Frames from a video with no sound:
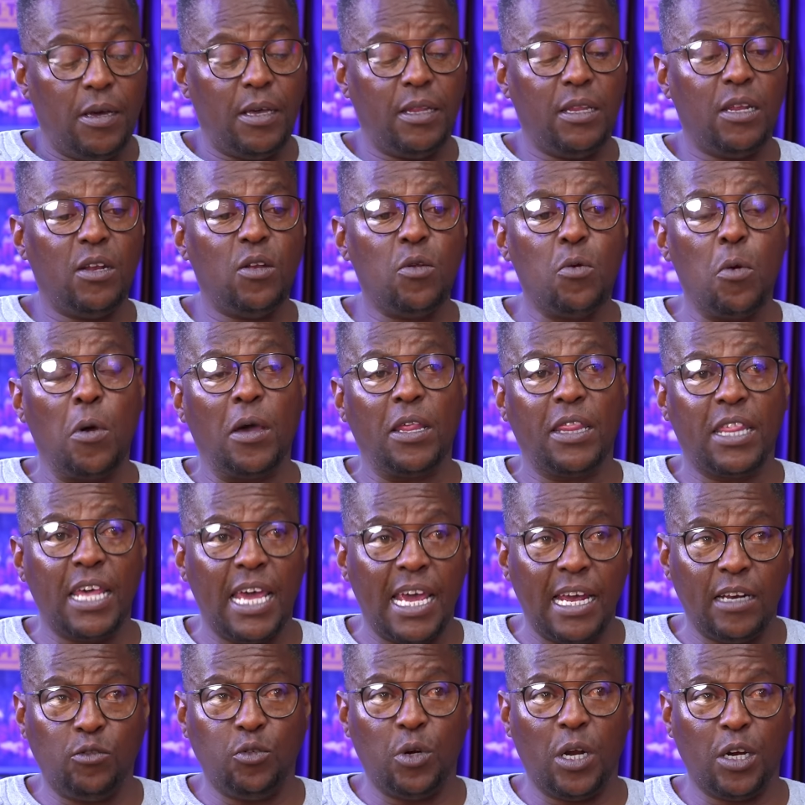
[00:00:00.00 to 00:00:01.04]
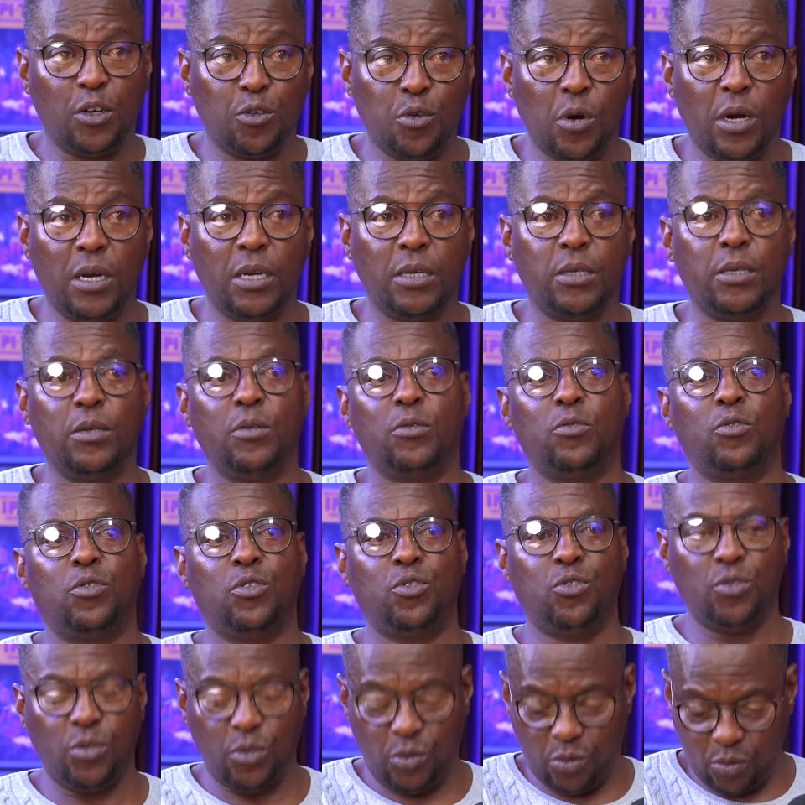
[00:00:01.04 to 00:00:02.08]
And then you are there to actually
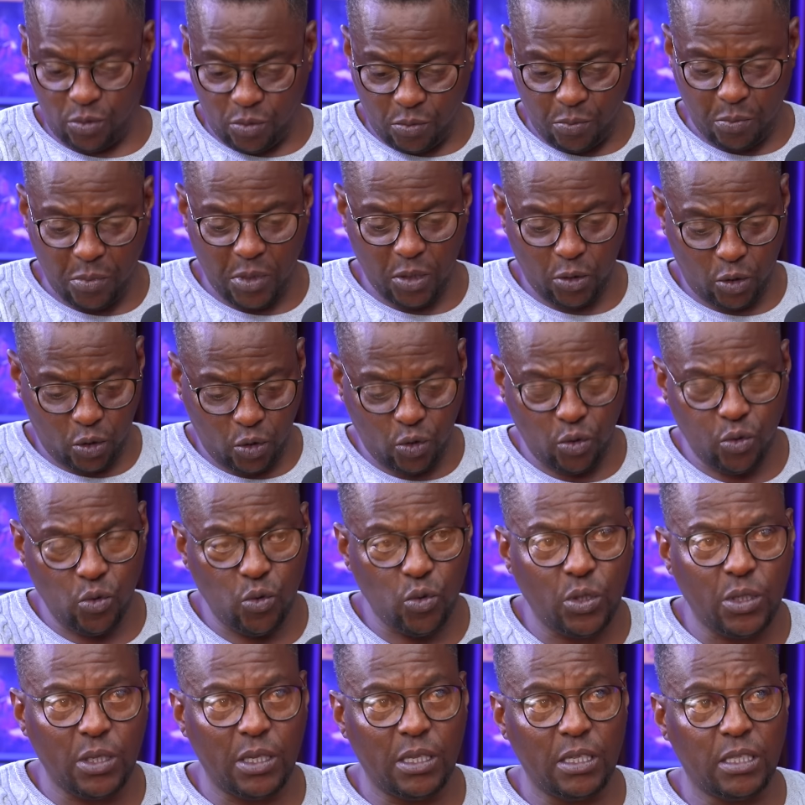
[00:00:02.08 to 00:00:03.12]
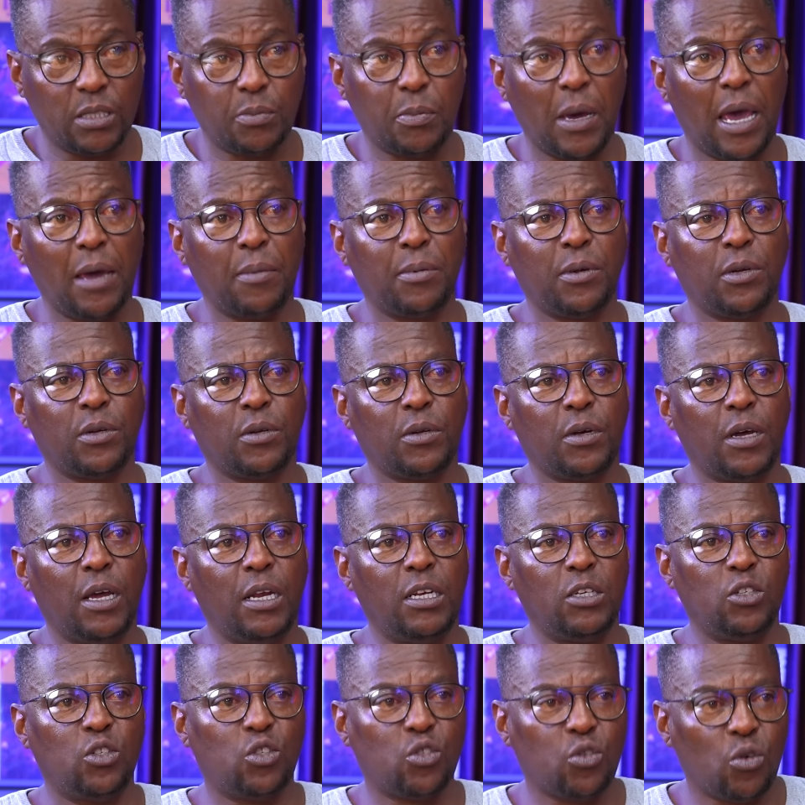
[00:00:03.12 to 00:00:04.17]
shoot this Bible and
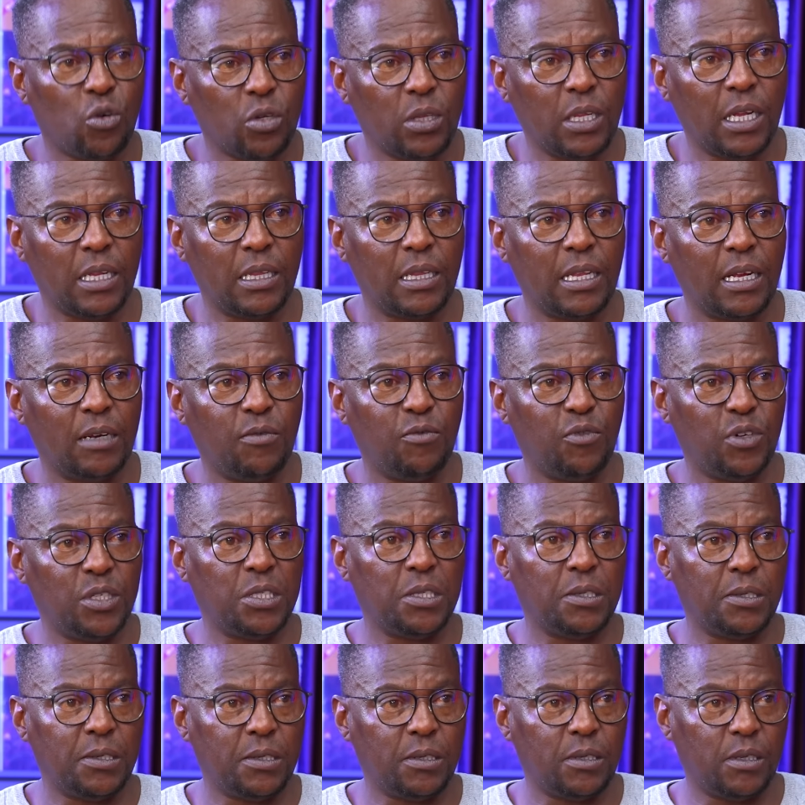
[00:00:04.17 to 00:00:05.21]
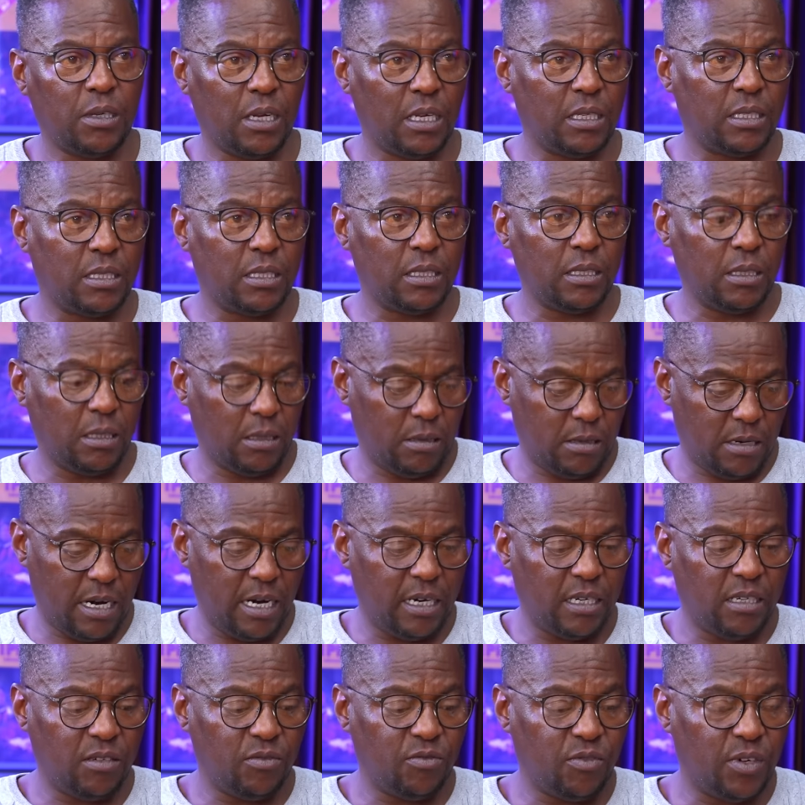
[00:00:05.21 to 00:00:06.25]
ensure that that vision that's
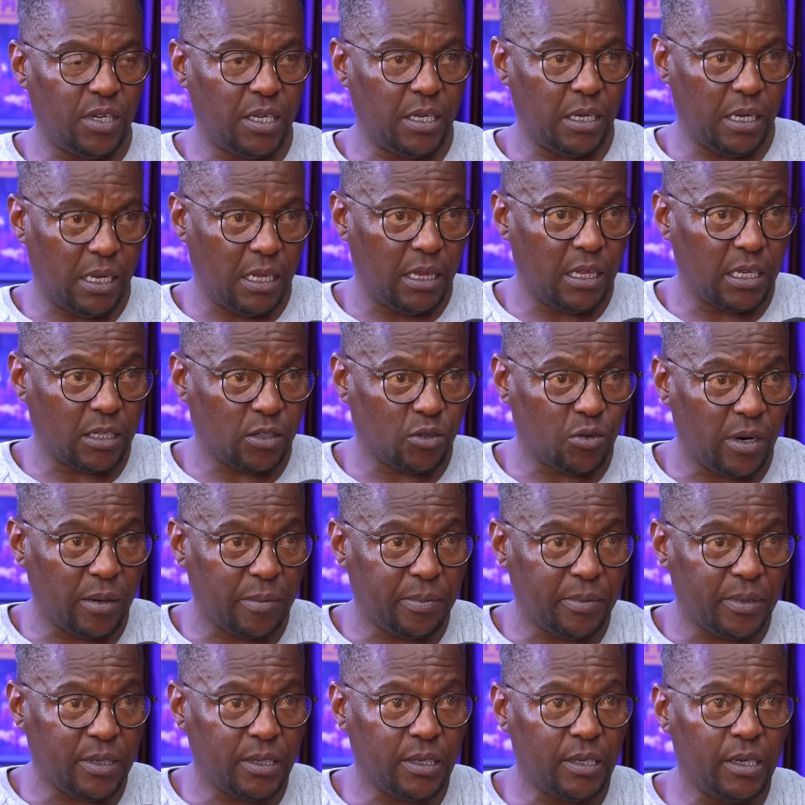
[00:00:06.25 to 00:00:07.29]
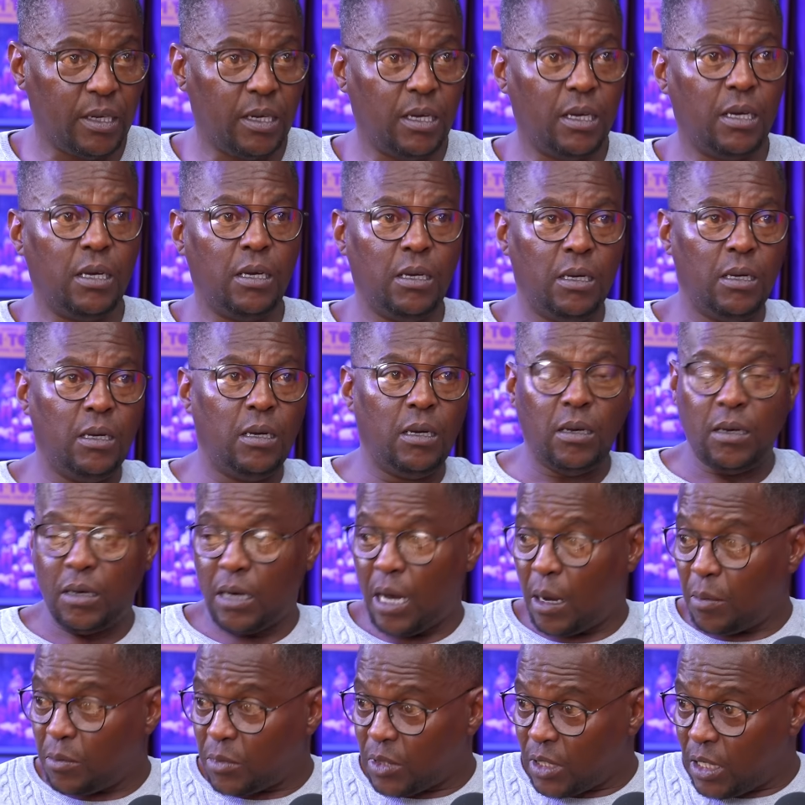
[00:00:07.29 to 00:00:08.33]
creatively in the script
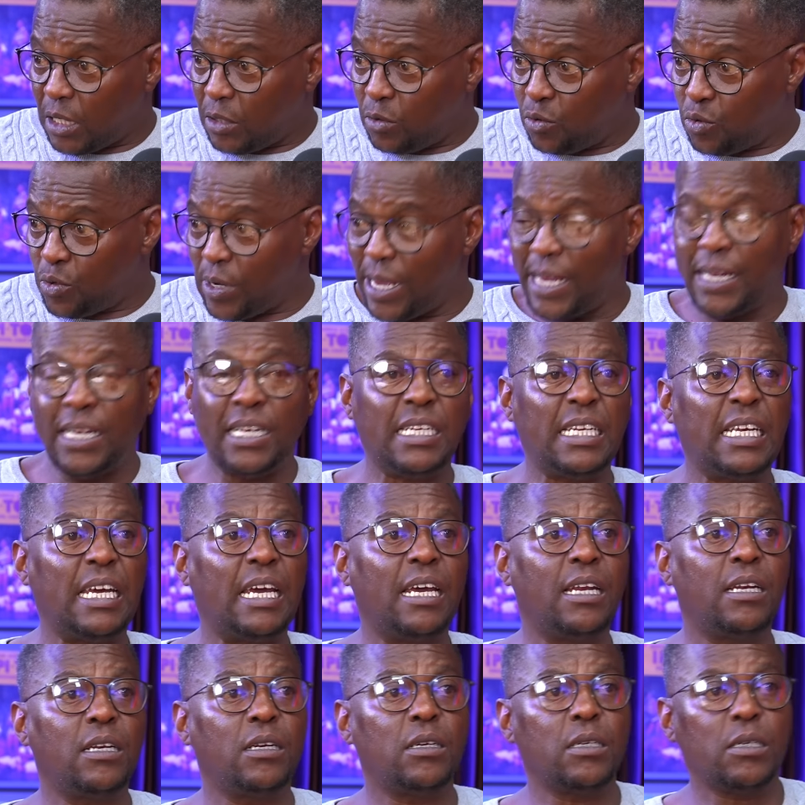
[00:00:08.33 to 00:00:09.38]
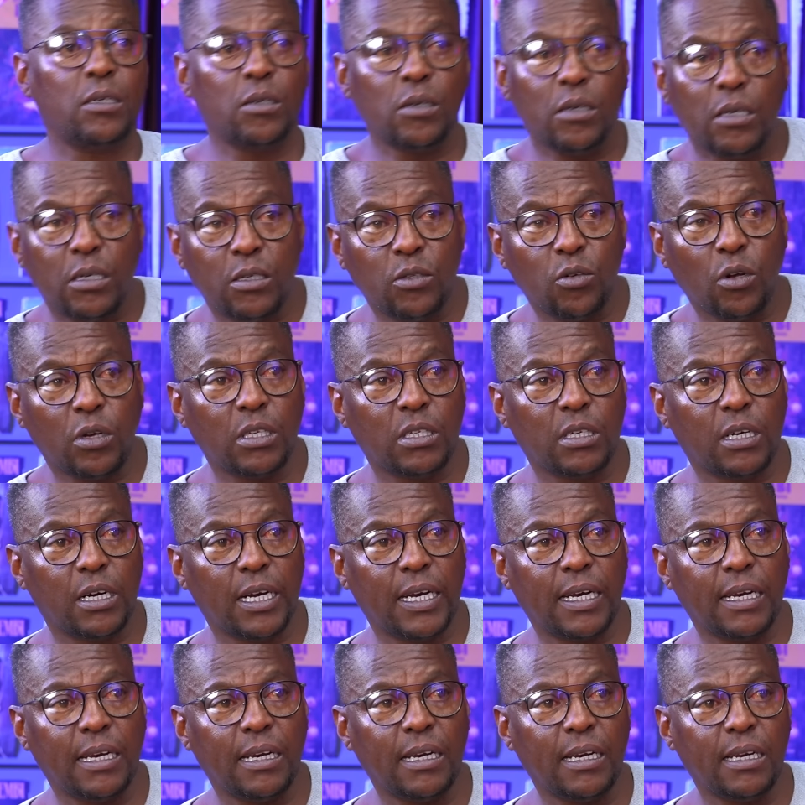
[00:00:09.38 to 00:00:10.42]
comes into edit and is on
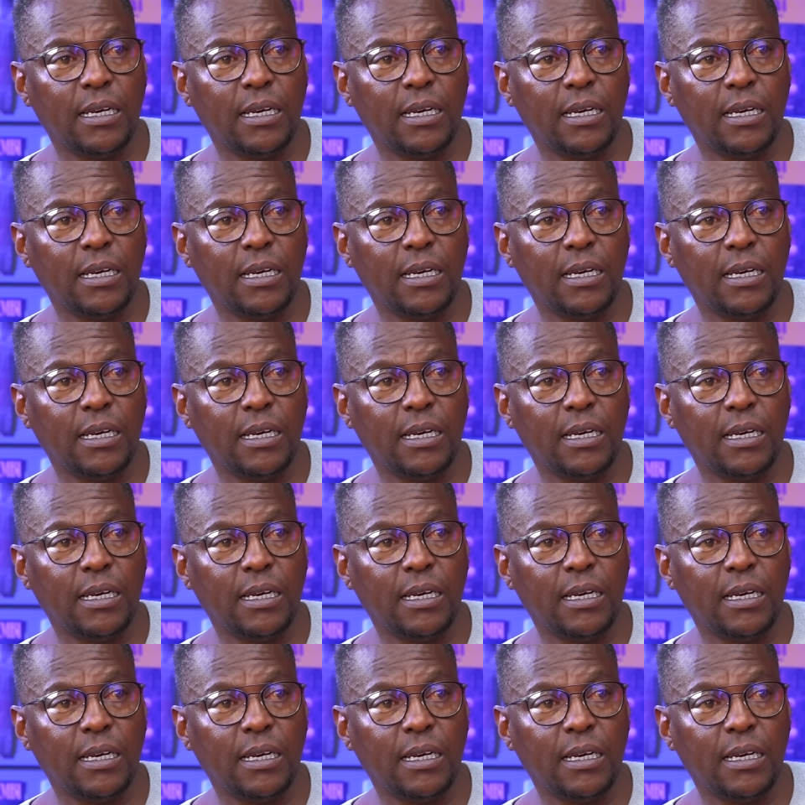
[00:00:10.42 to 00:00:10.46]
screen.